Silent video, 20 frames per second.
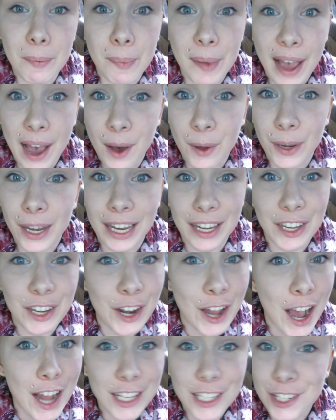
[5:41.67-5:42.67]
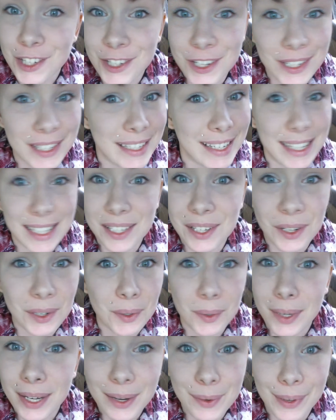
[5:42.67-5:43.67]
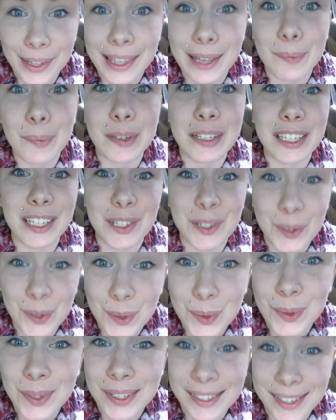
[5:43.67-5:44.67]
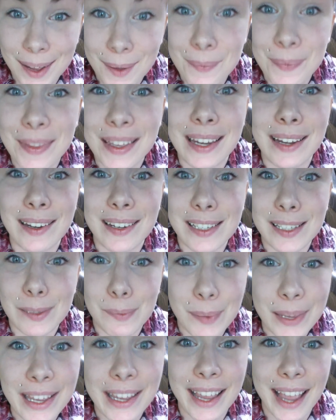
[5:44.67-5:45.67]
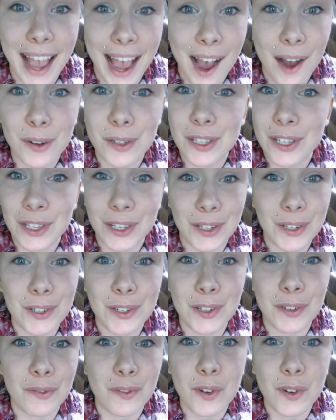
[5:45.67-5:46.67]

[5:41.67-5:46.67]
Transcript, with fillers: about it, not to just disagree with it, but to do something, to speak out, to use your